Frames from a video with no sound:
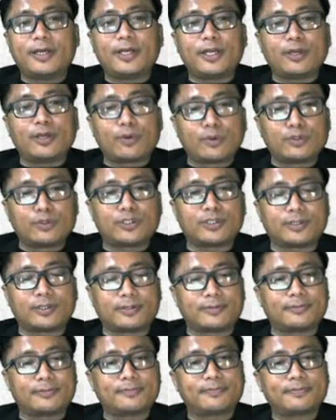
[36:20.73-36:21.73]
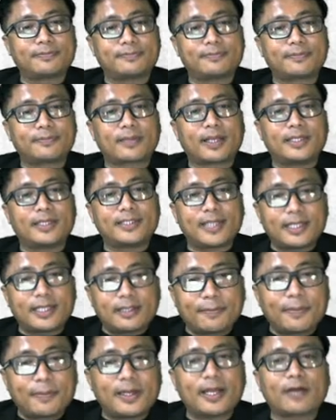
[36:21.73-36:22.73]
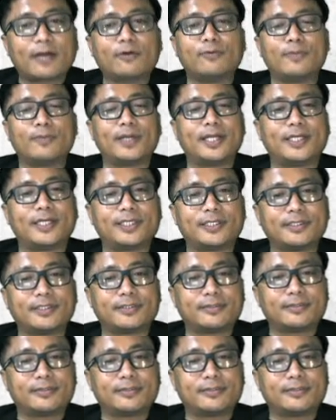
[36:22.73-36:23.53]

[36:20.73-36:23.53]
erosion, sediment accumulation.